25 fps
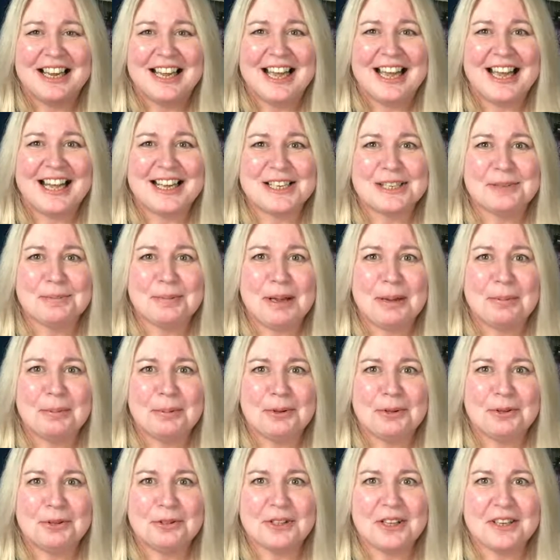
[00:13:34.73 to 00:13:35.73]
and
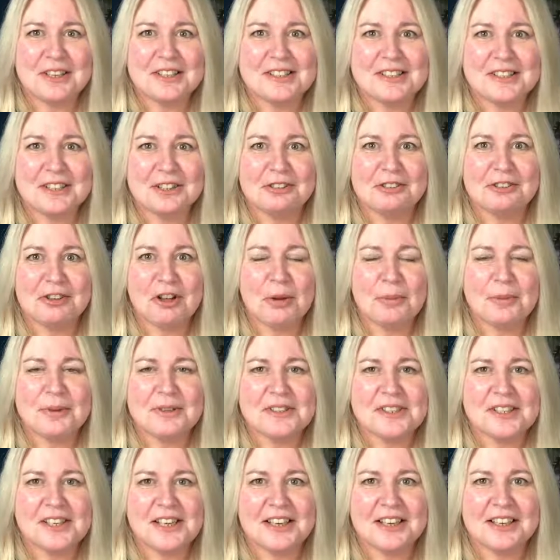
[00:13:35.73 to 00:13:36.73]
people are still
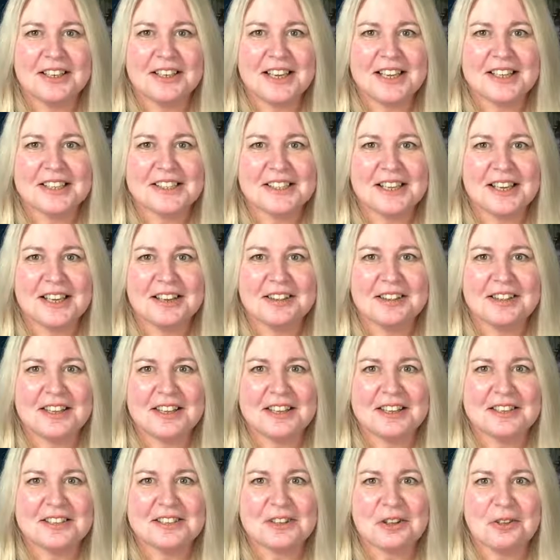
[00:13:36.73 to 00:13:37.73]
commenting and asking
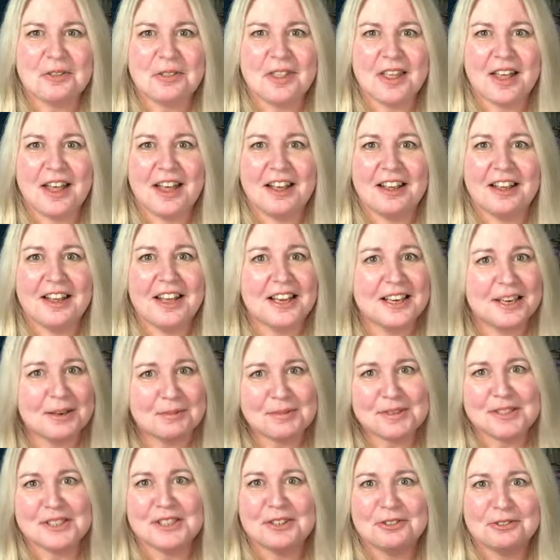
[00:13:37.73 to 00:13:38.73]
things on there, and I'm
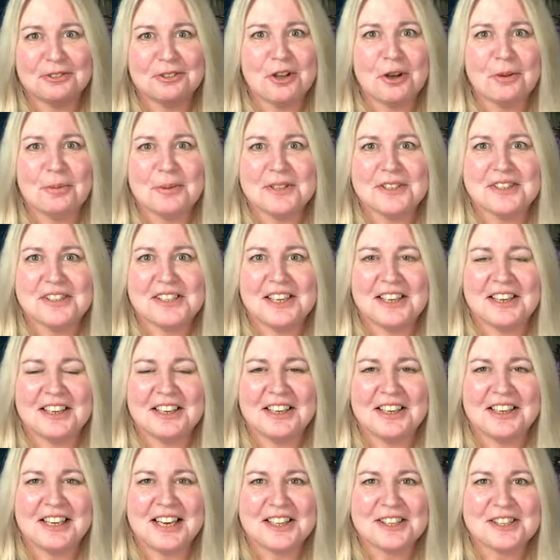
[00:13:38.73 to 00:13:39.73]
still commenting
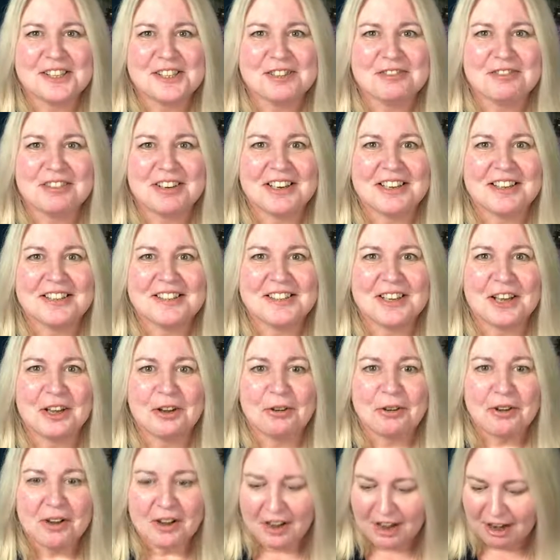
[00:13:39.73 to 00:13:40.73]
and answering. So
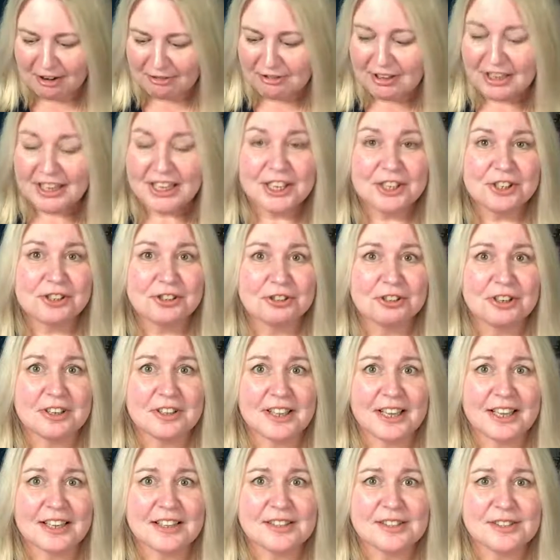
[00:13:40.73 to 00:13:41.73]
I really enjoy
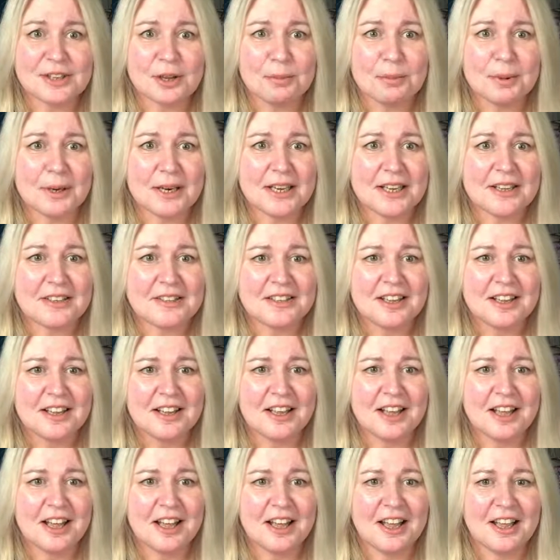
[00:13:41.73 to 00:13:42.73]
that. So please
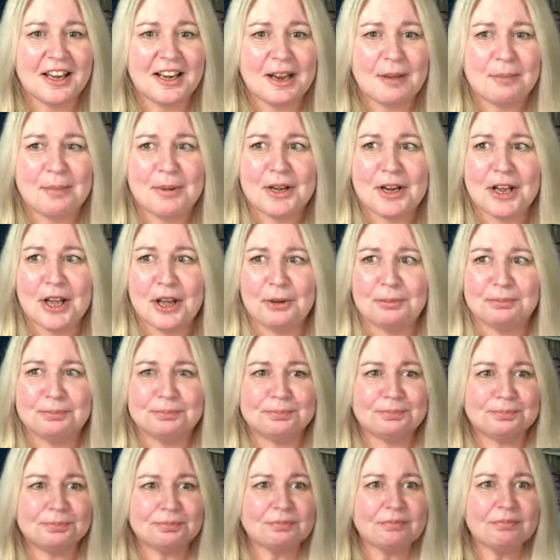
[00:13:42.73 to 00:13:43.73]
let me know.
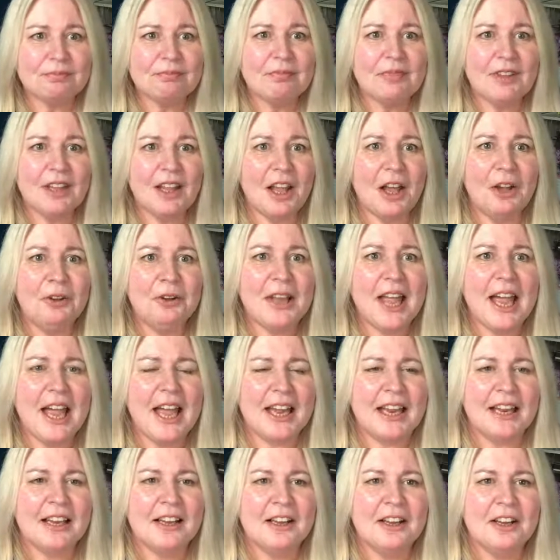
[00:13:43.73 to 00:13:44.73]

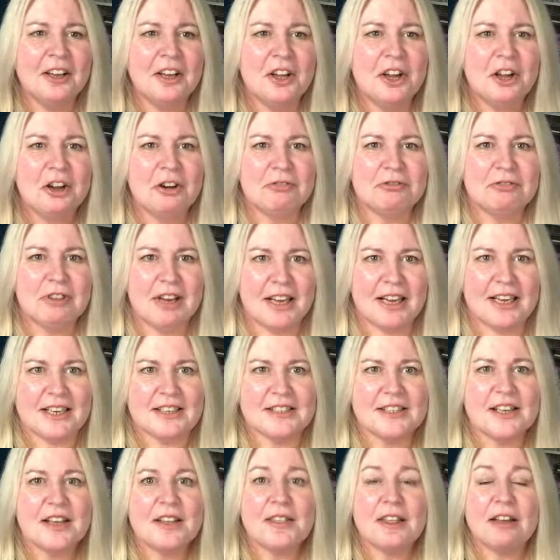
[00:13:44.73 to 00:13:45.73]
Okay, right.
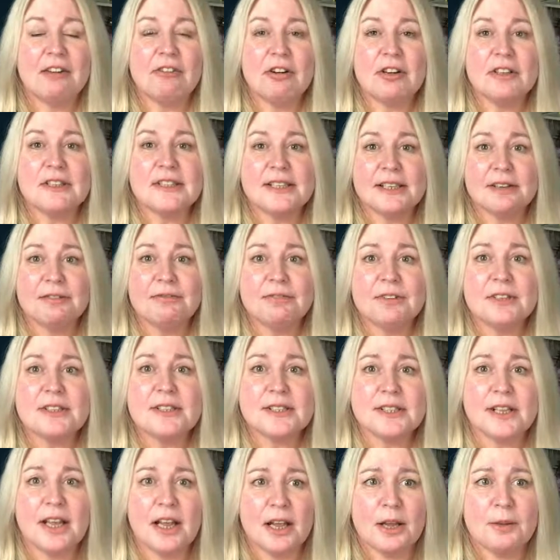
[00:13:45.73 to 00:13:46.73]
There are different
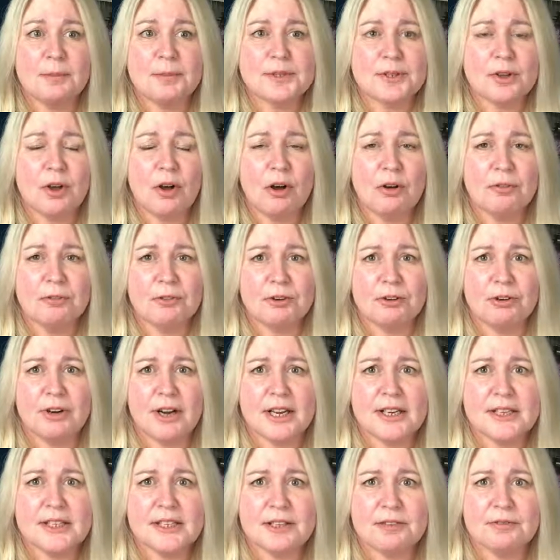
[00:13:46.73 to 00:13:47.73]
types of
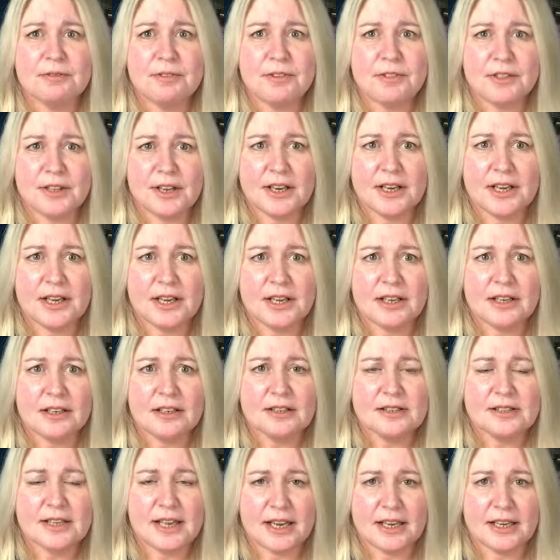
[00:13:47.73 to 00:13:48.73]
creative thinking
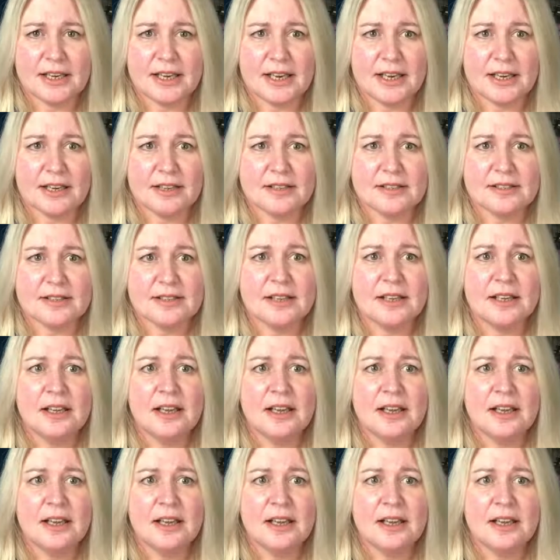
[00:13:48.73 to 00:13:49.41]
techniques.